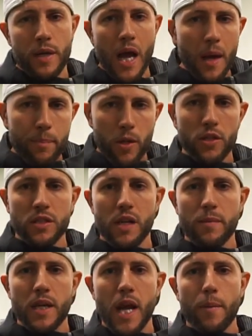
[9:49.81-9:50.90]
And I
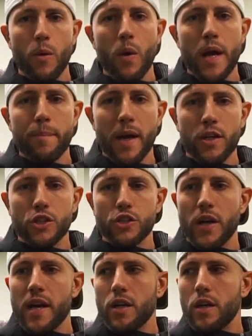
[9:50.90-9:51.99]
personally became a way better
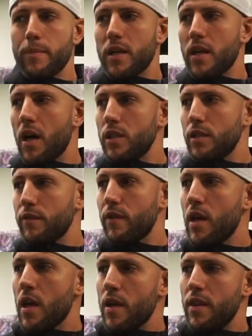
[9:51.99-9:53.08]
trainer because of
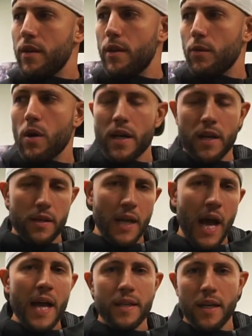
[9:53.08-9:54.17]
the running that
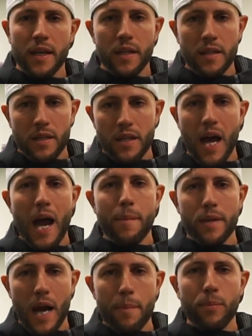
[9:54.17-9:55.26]
I did and the time
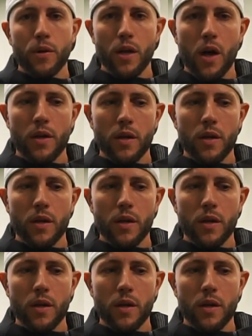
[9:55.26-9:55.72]
that I put